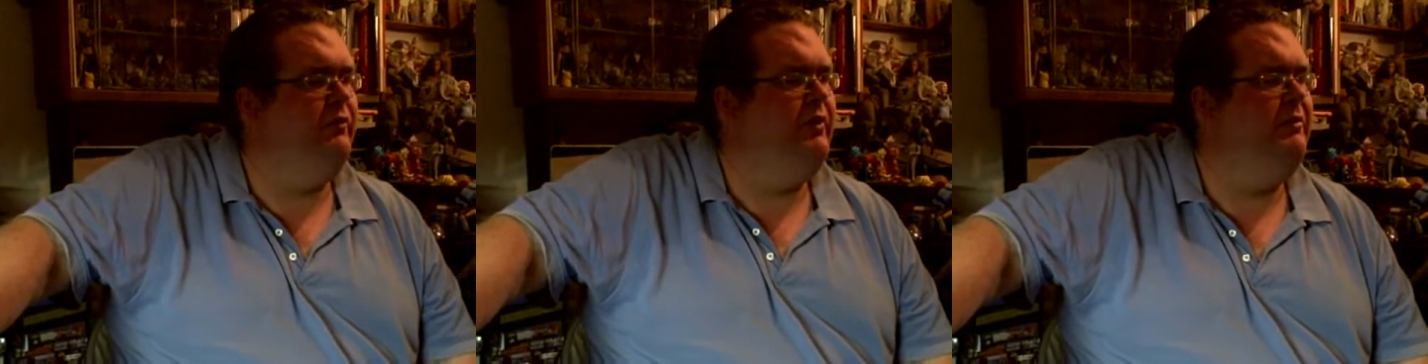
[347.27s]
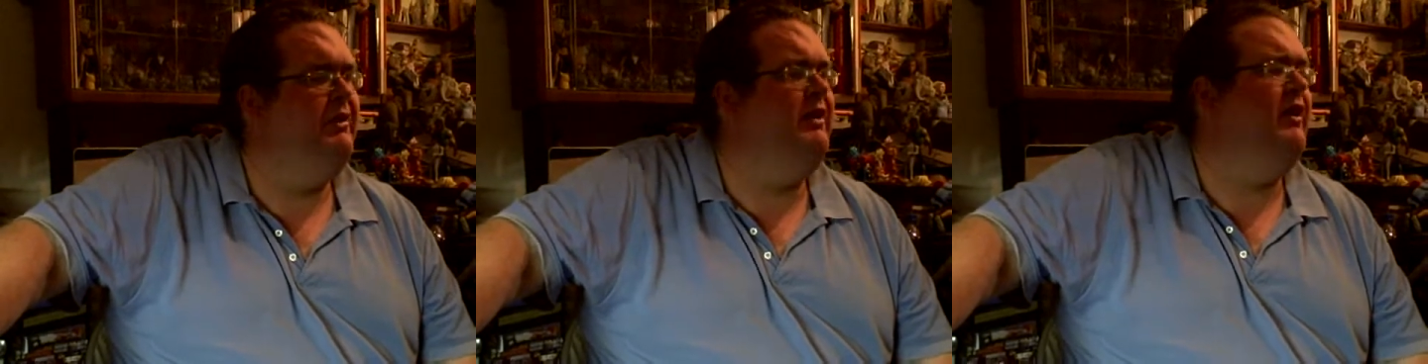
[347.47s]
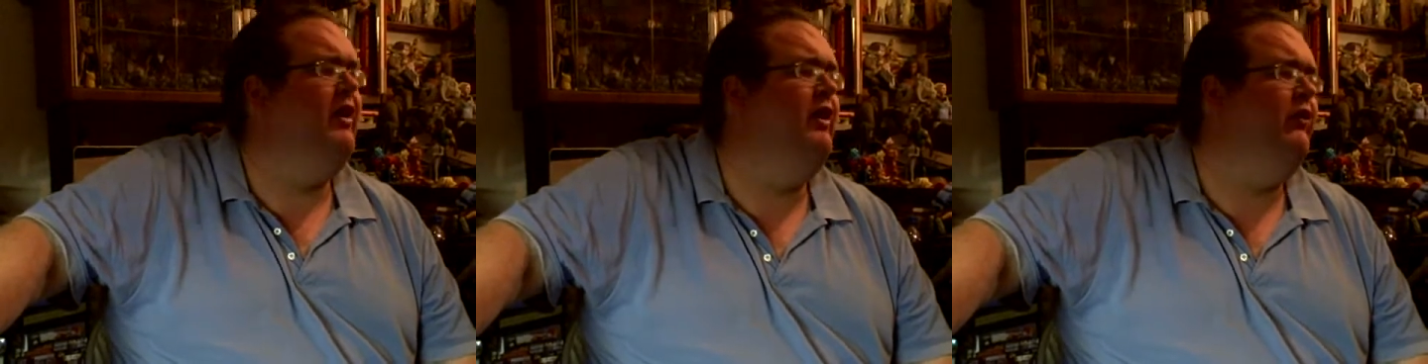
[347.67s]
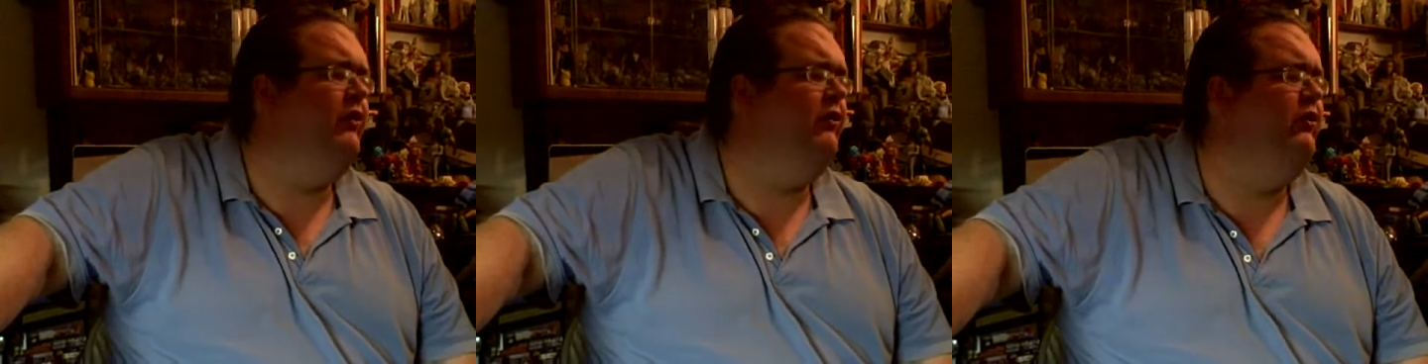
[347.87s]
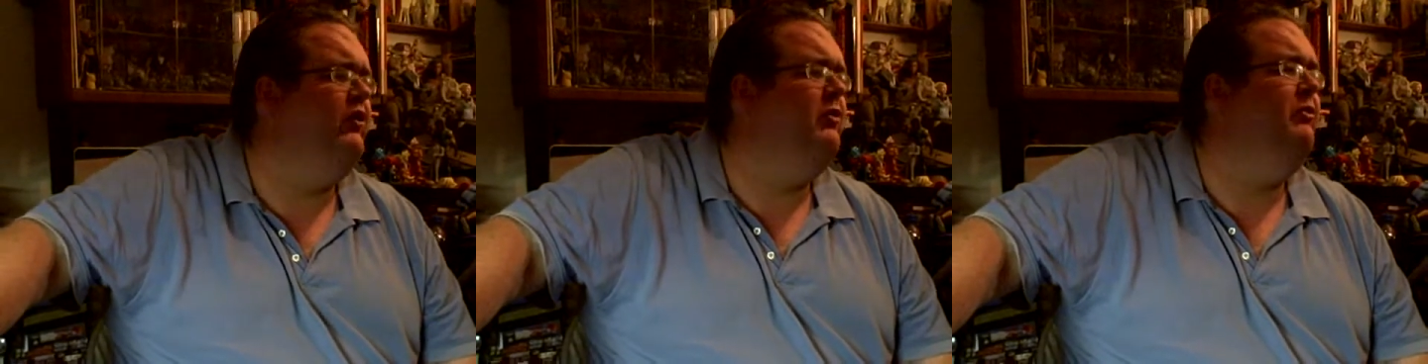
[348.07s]
Because it
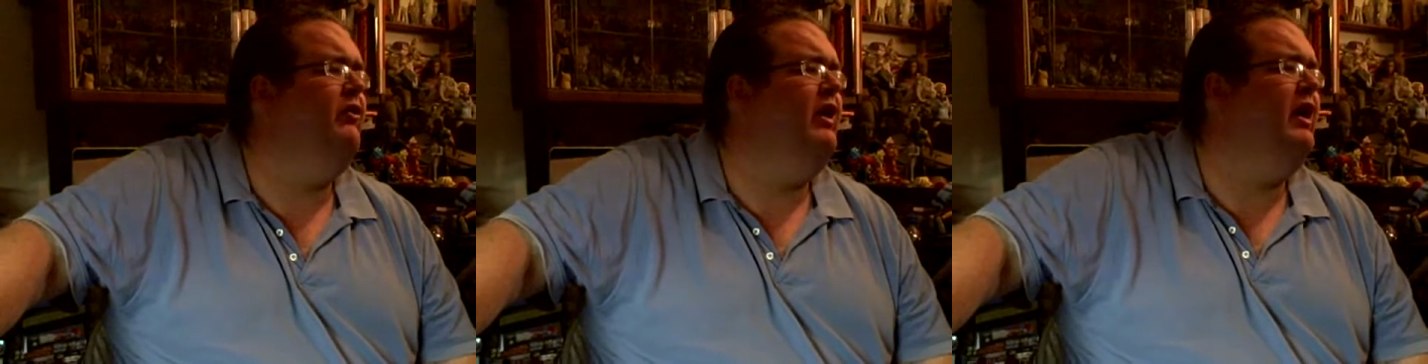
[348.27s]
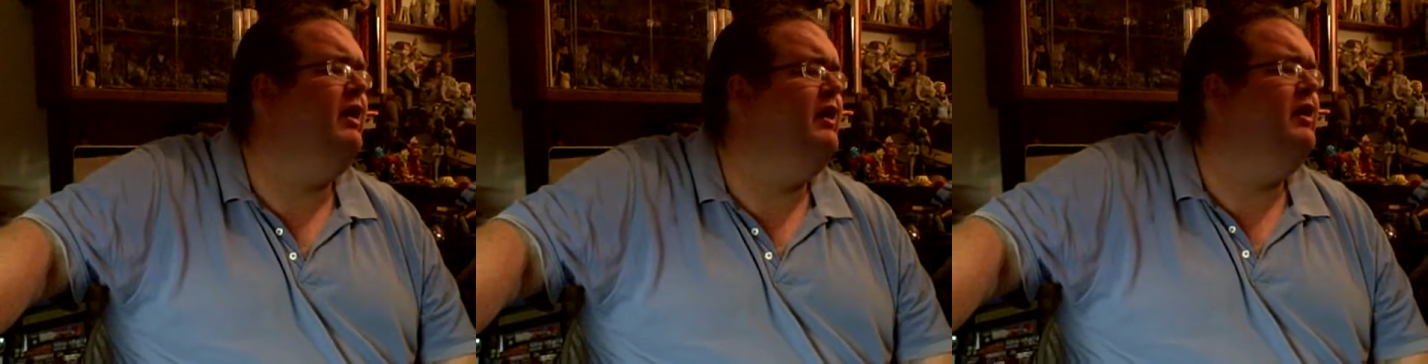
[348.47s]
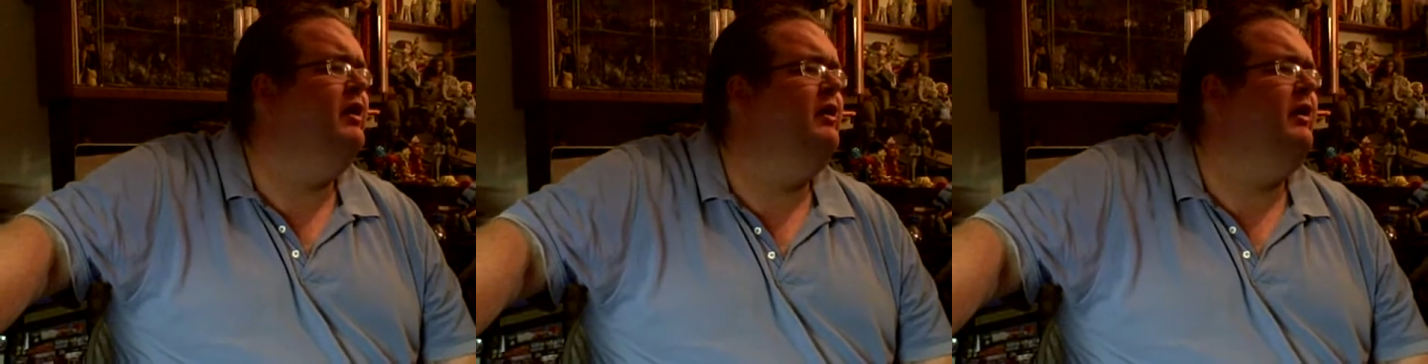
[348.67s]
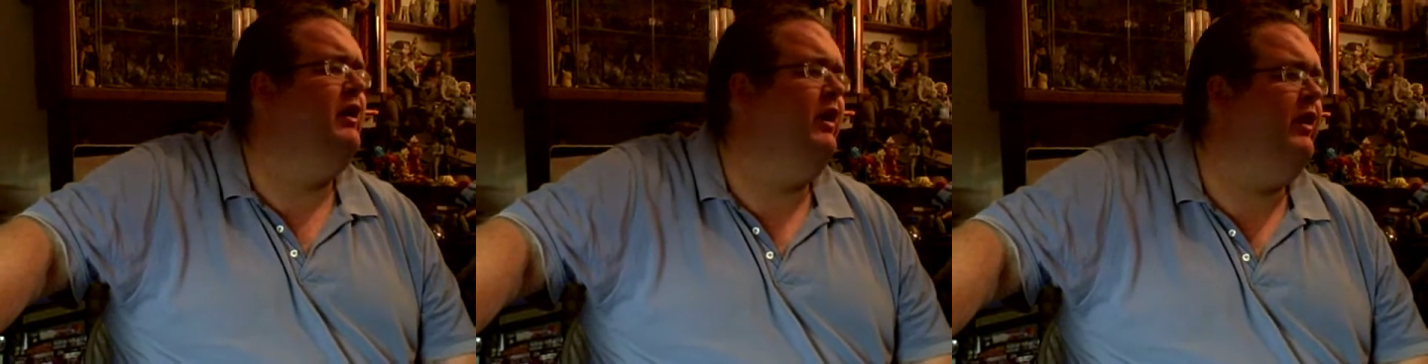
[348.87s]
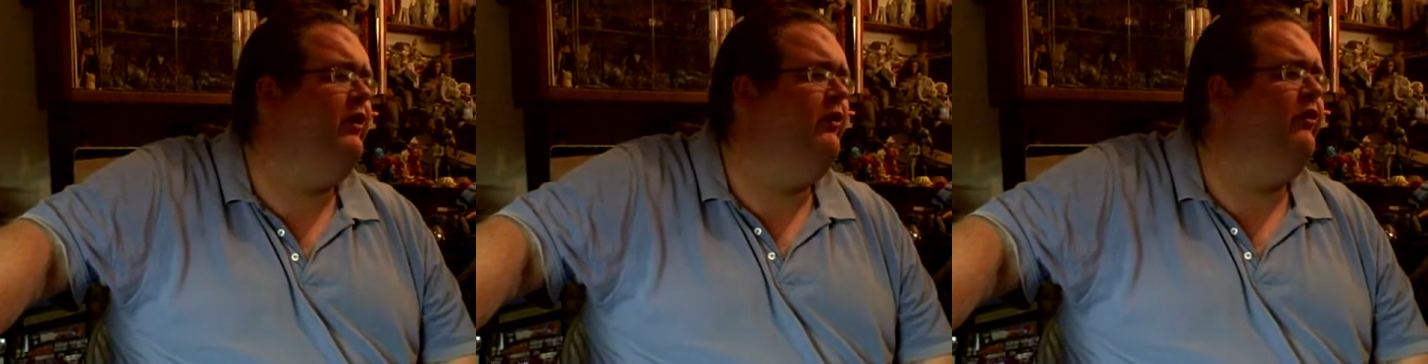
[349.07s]
zooms out.
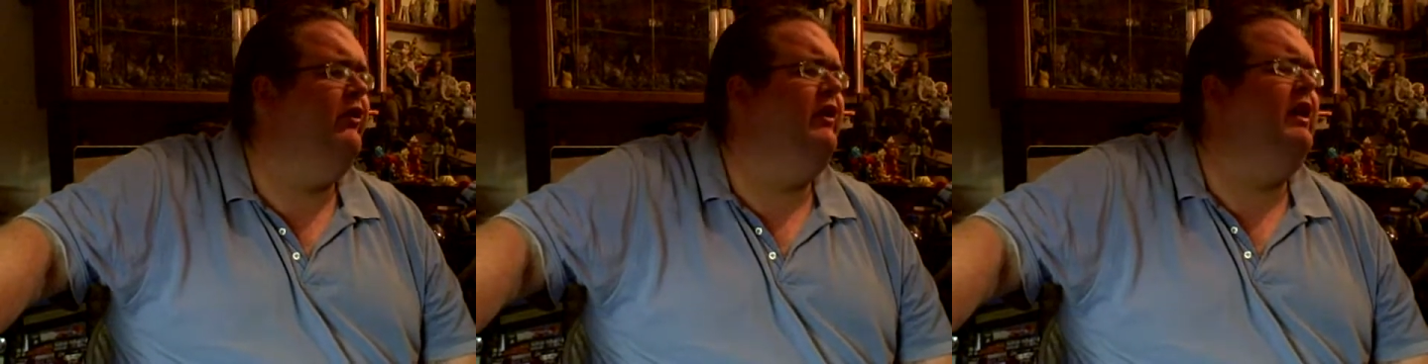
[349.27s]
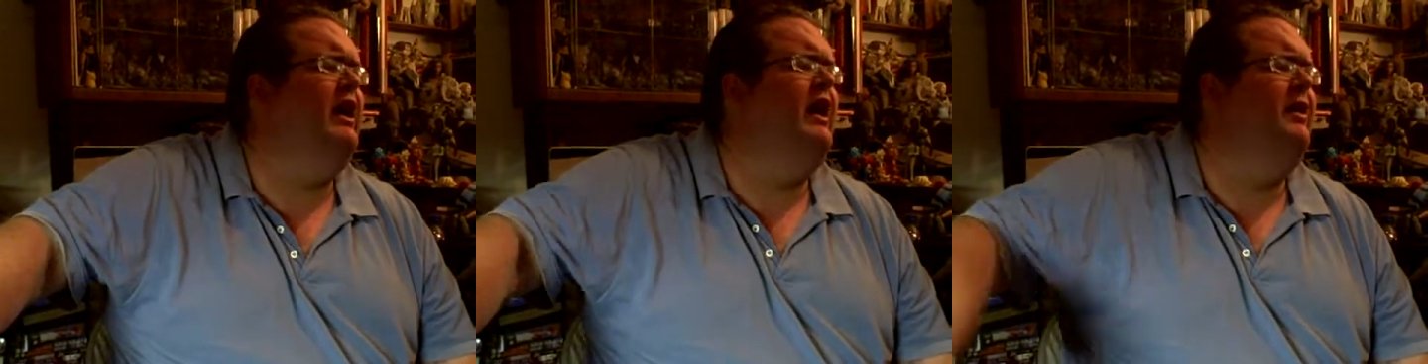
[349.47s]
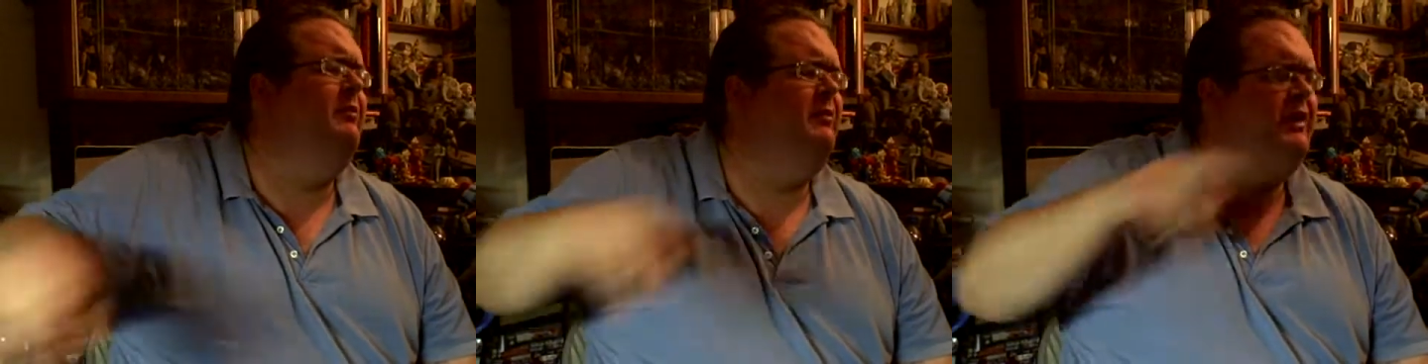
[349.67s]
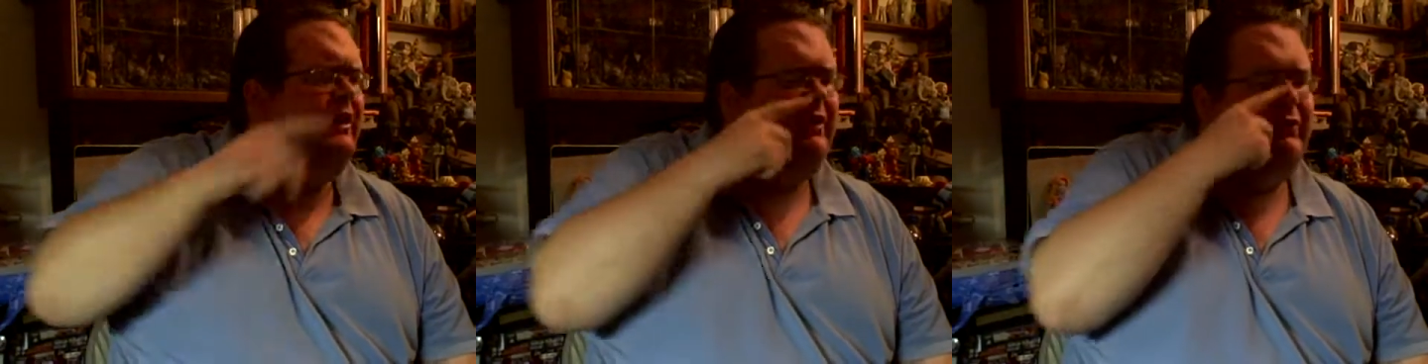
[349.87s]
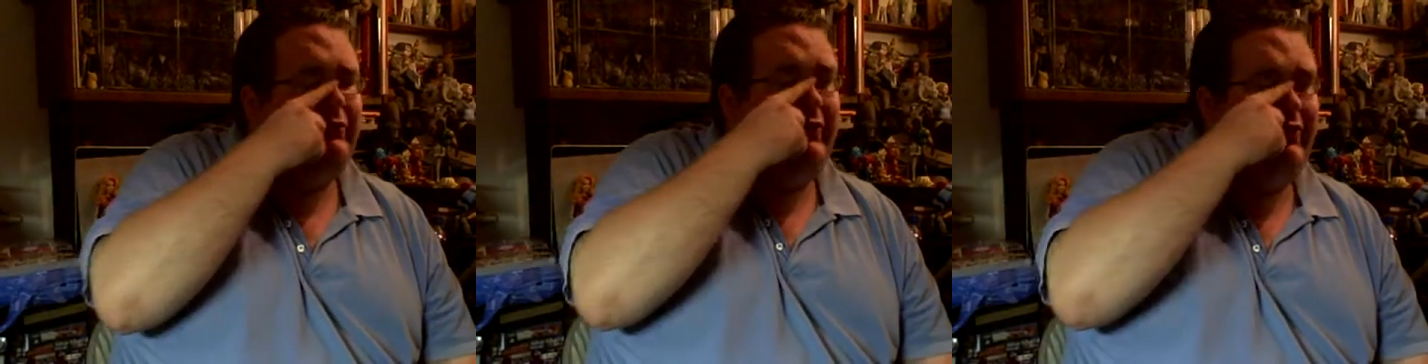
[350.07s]
Because
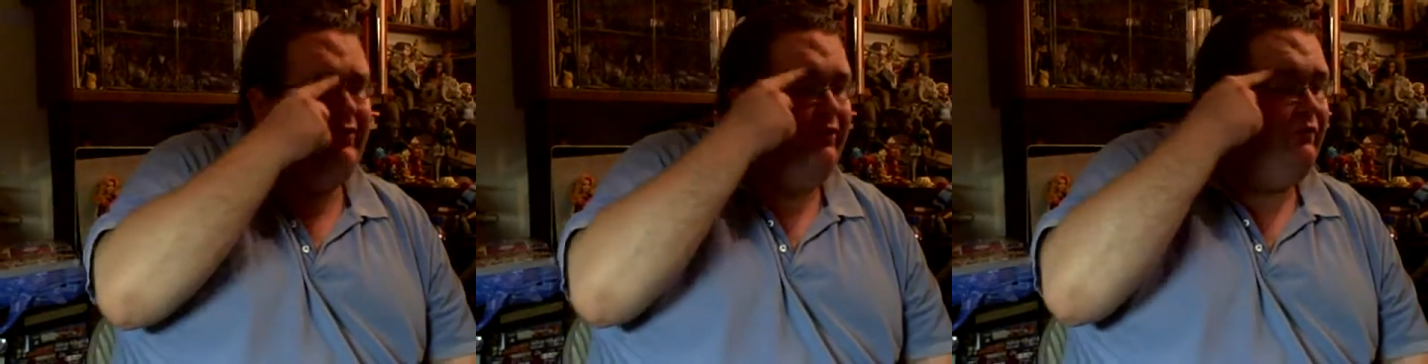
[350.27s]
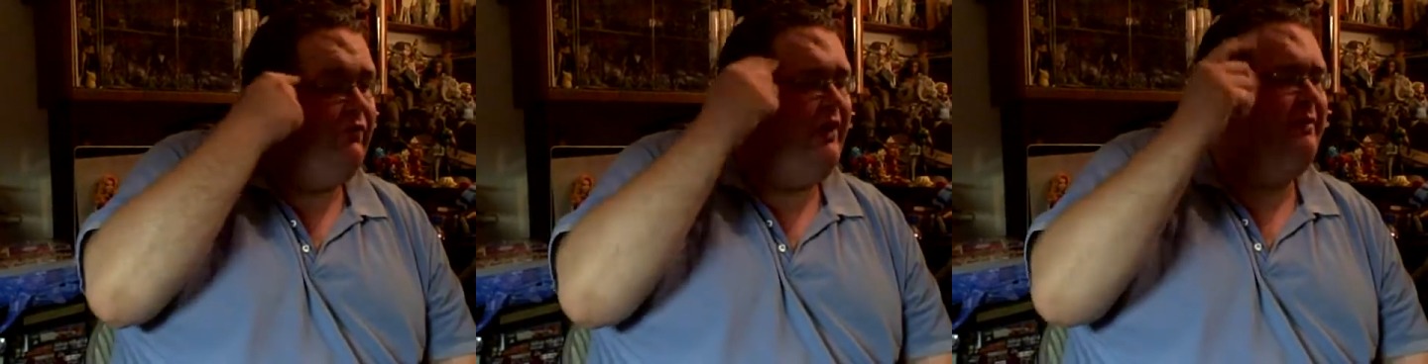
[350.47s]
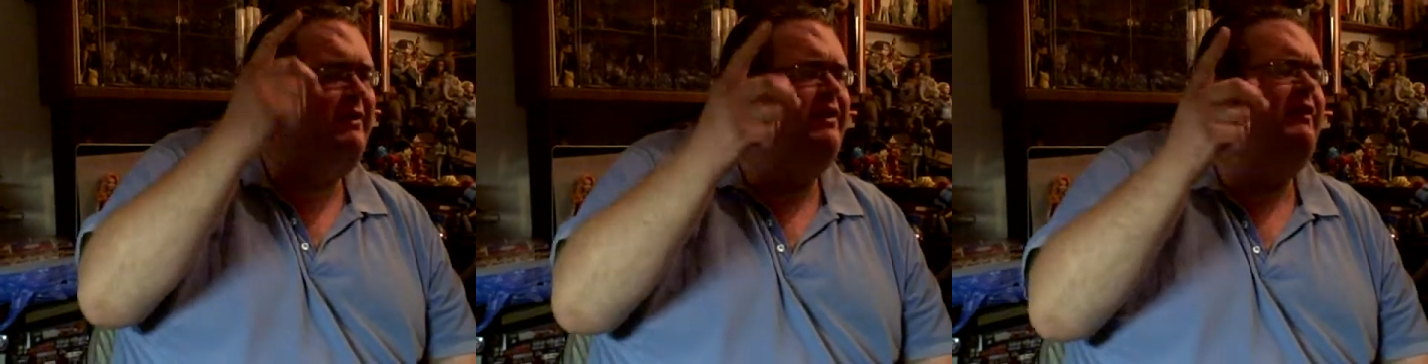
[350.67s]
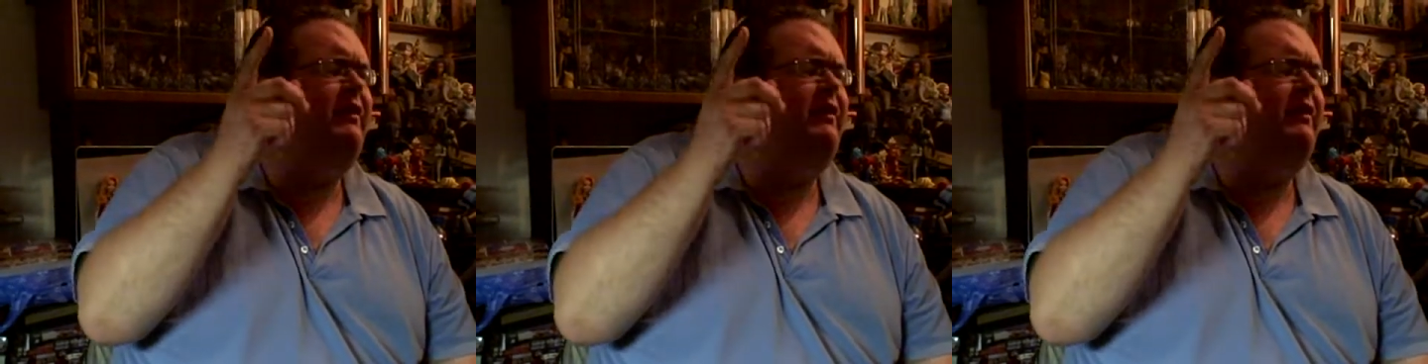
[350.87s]
with the framing,